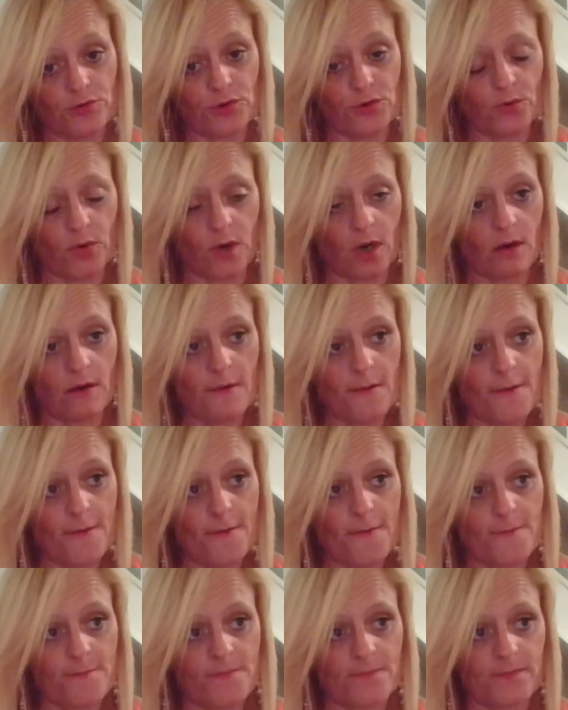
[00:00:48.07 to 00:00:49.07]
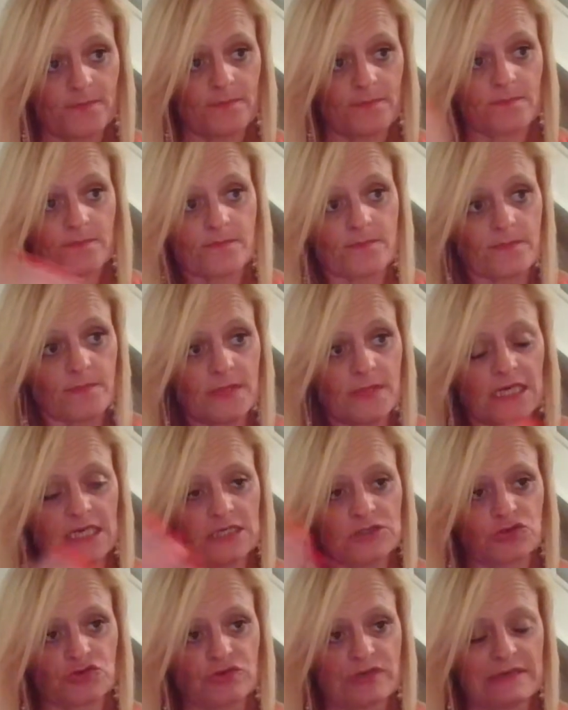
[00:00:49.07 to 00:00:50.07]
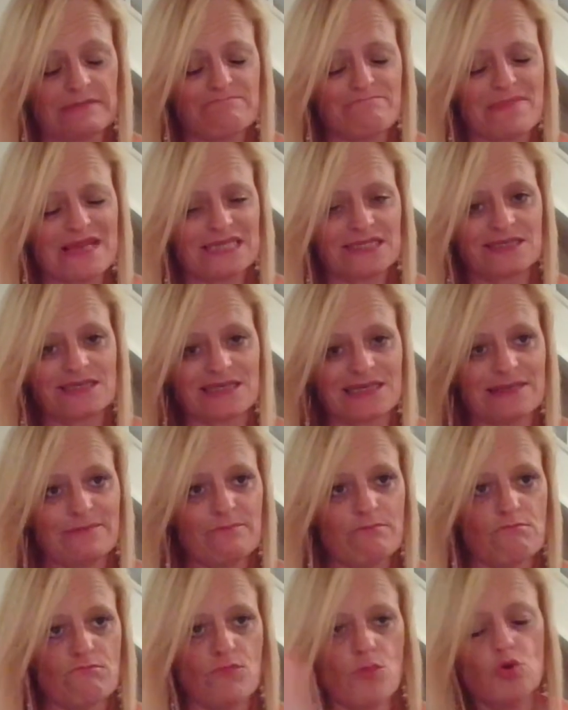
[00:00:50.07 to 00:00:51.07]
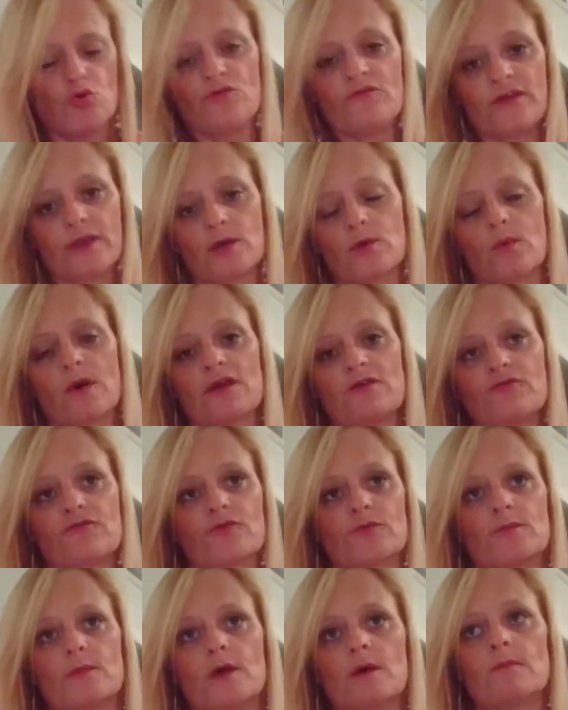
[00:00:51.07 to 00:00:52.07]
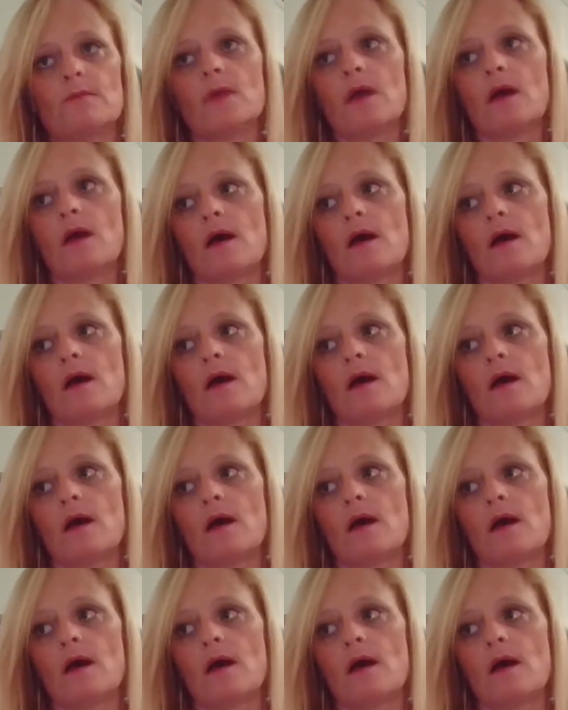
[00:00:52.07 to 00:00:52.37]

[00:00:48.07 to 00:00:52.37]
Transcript: you are literally mentally moving away from them.